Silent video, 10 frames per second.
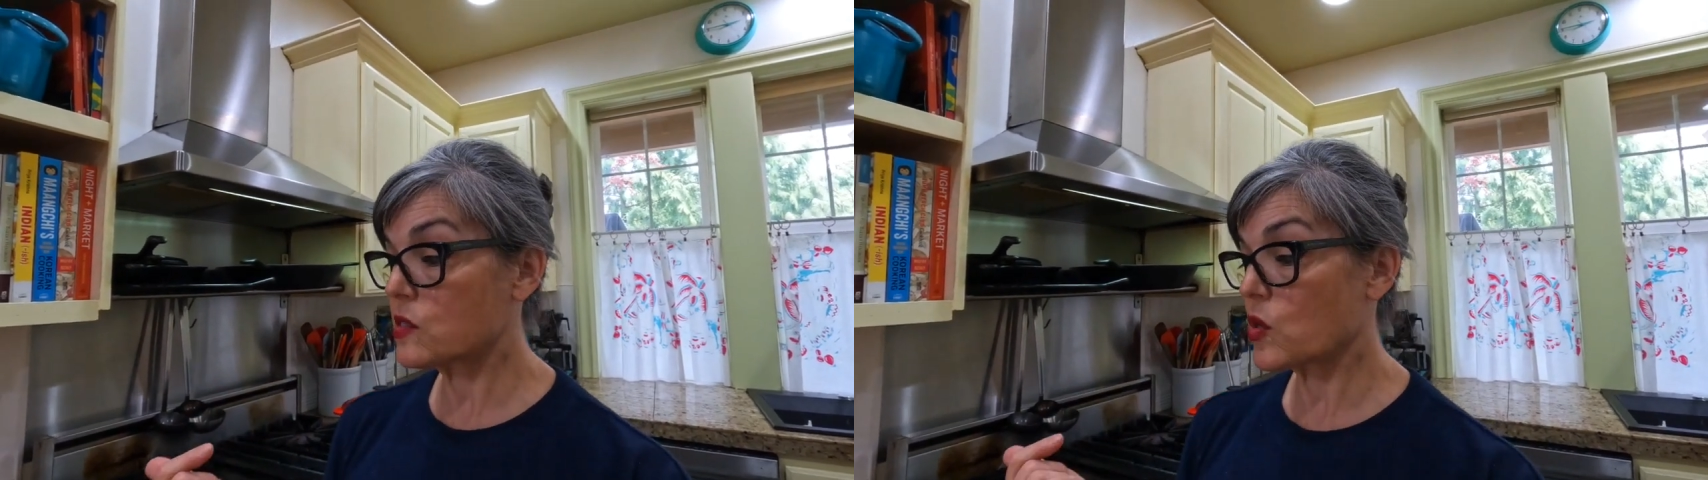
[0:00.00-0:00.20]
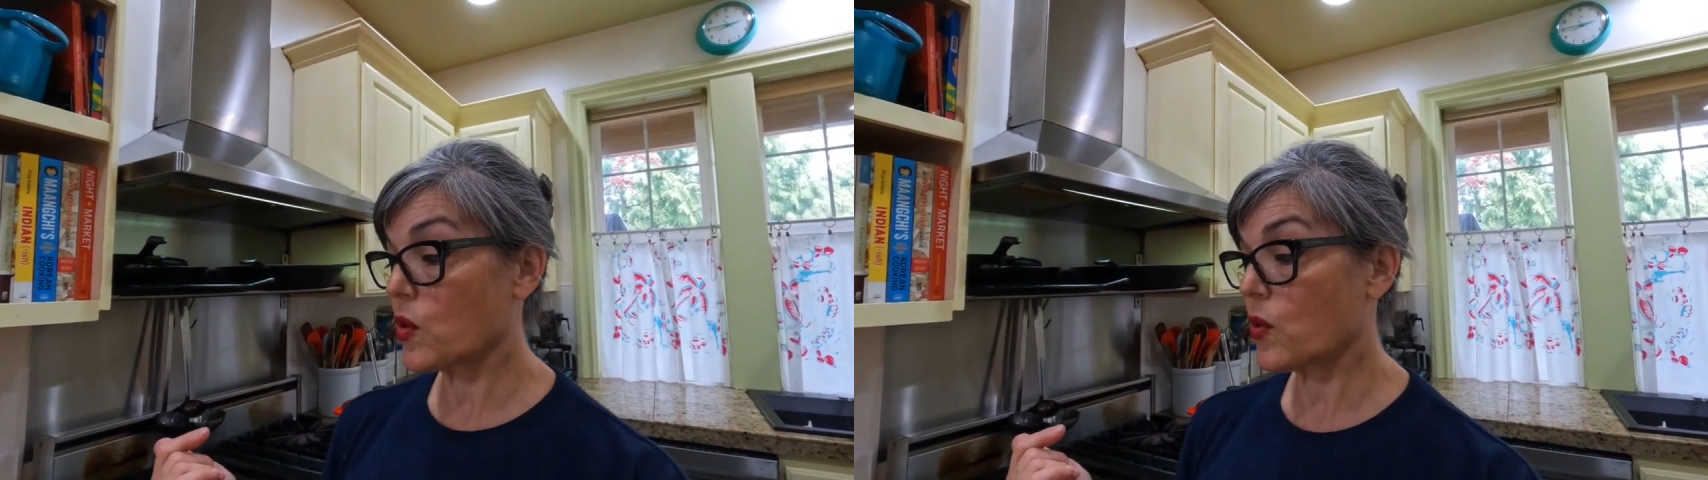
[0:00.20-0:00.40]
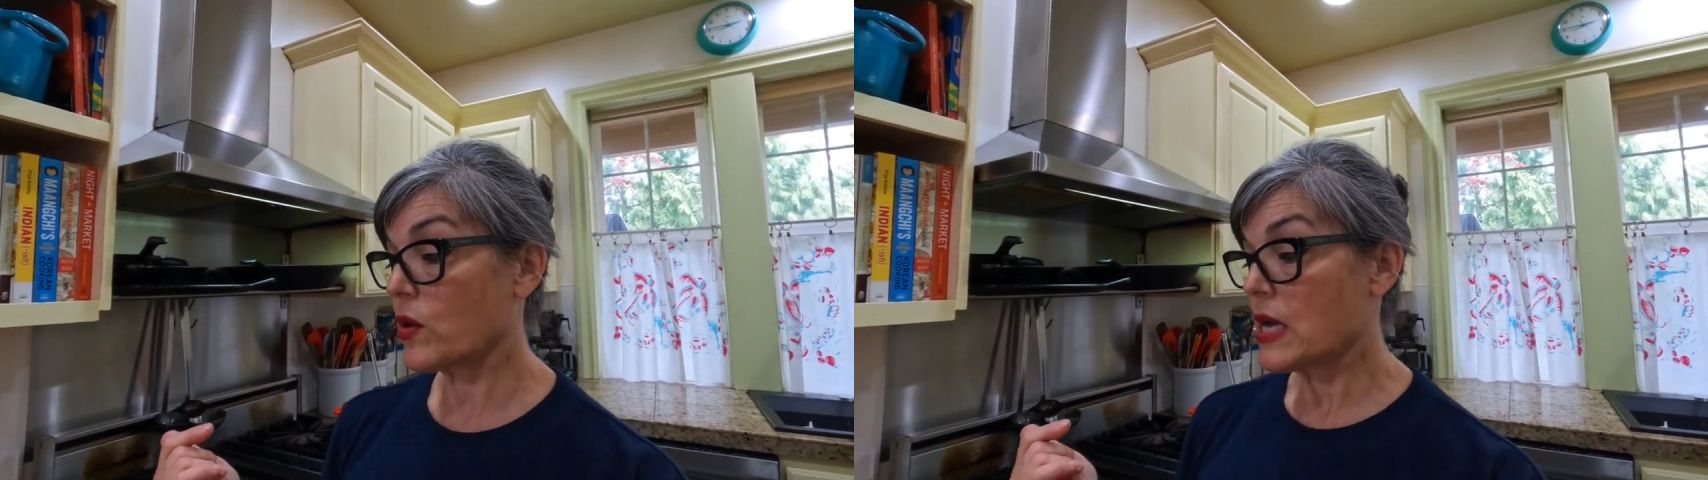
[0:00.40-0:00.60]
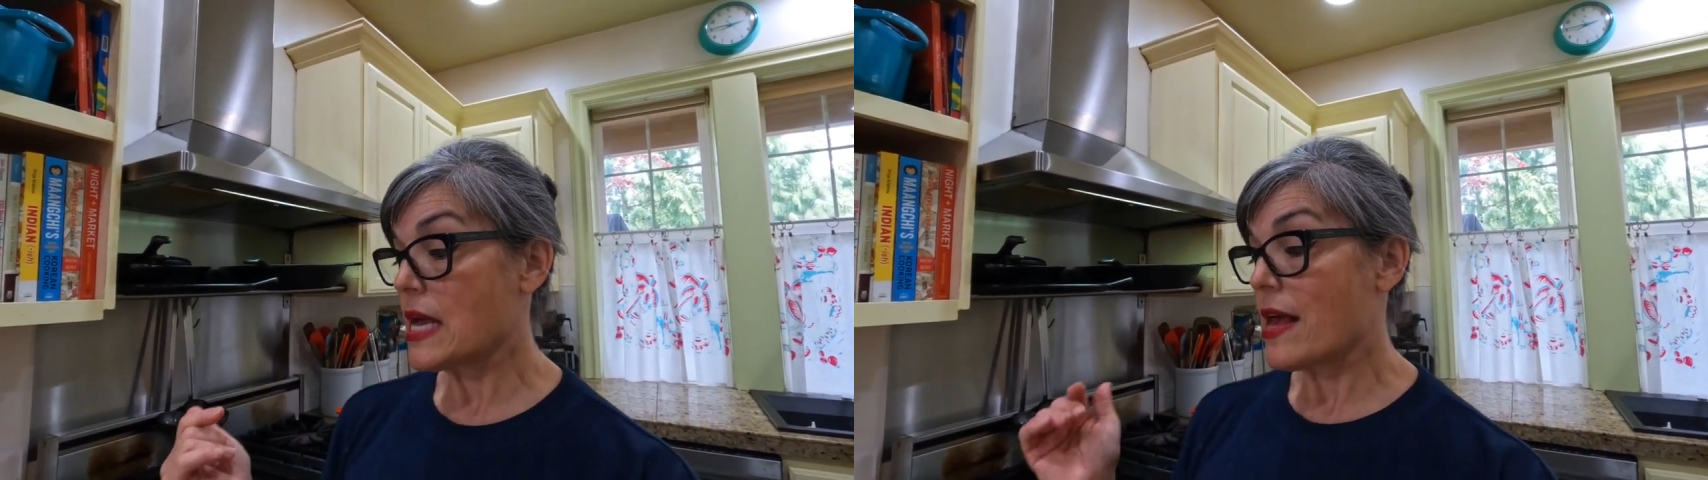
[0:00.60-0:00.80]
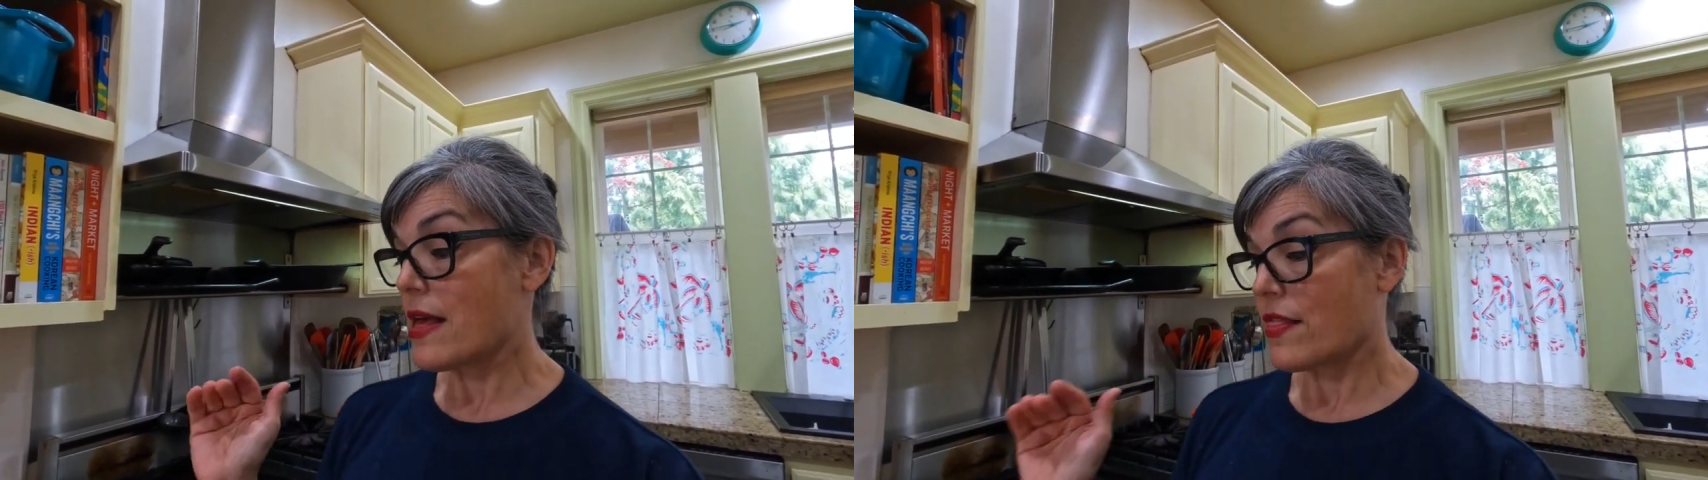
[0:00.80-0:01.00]
So
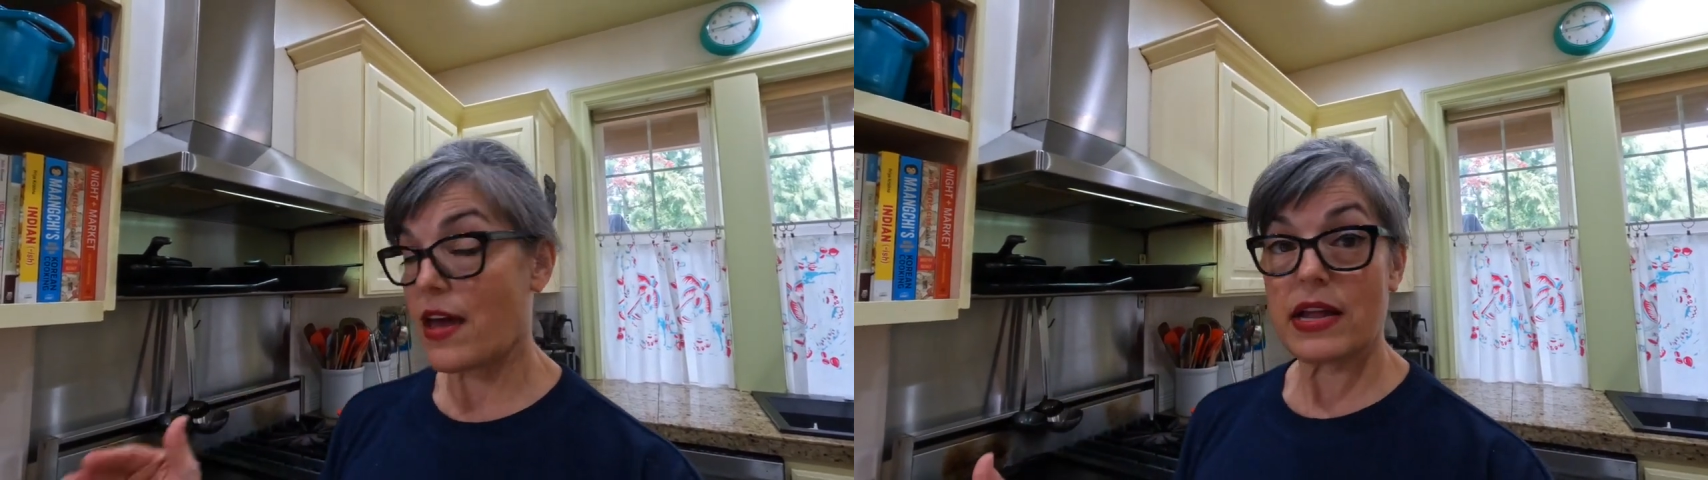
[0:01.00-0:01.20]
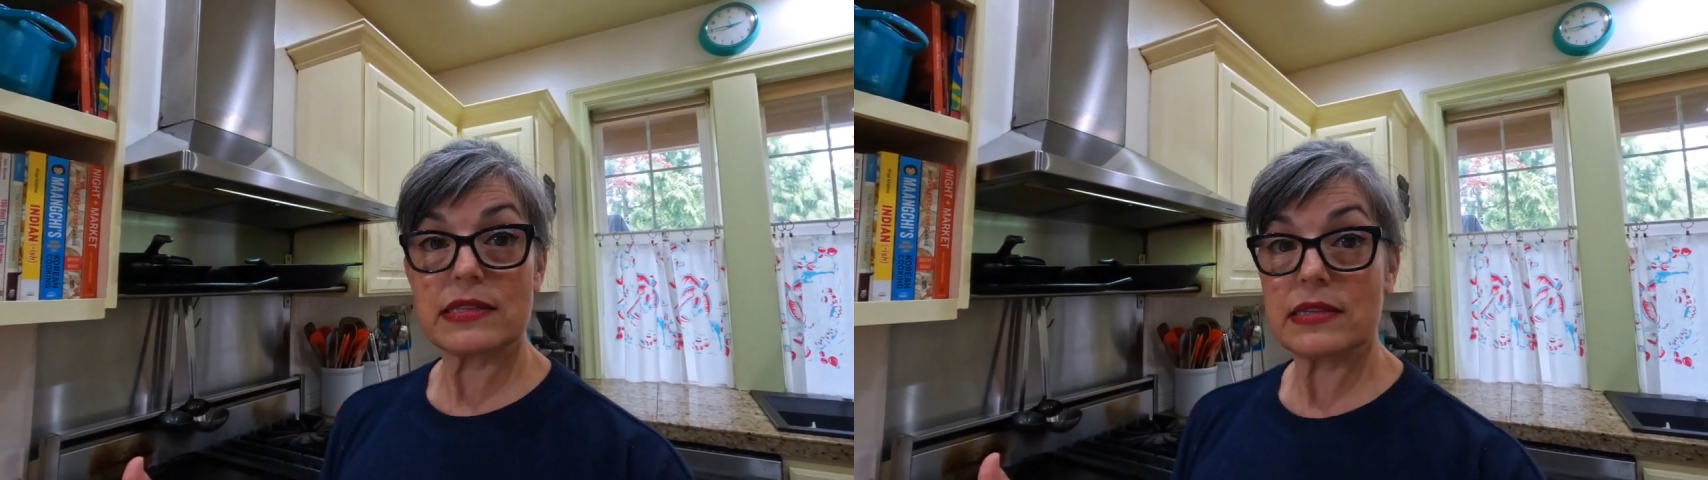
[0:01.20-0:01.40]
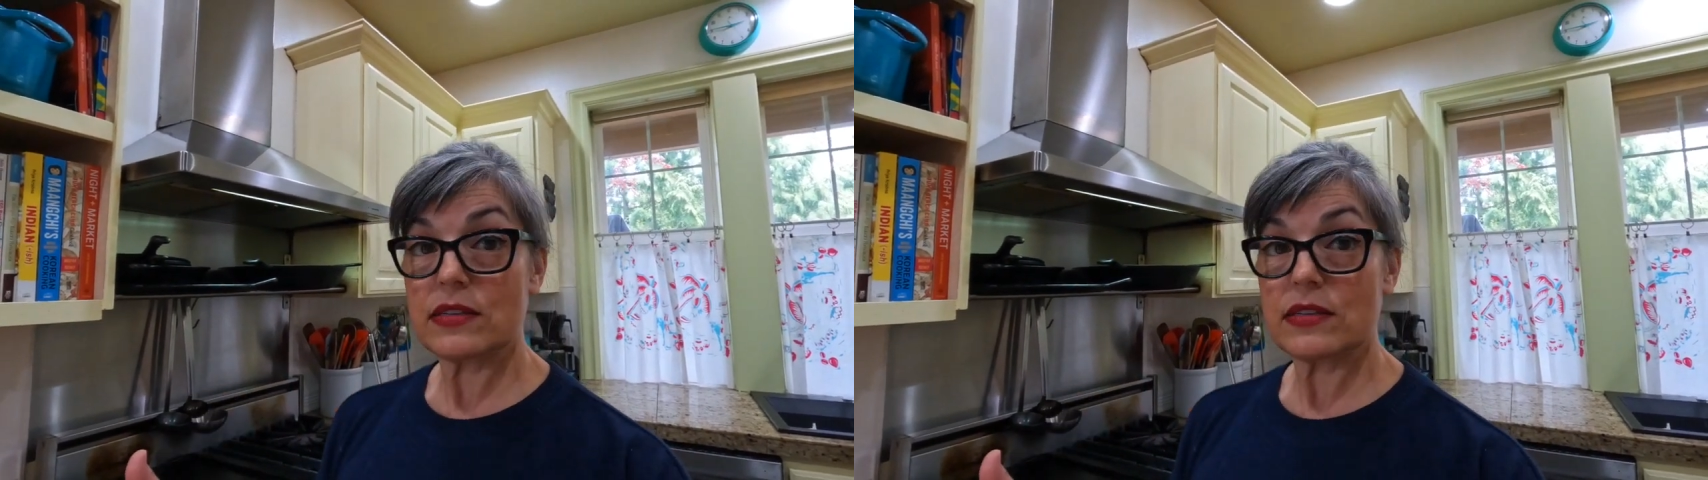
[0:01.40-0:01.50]
that's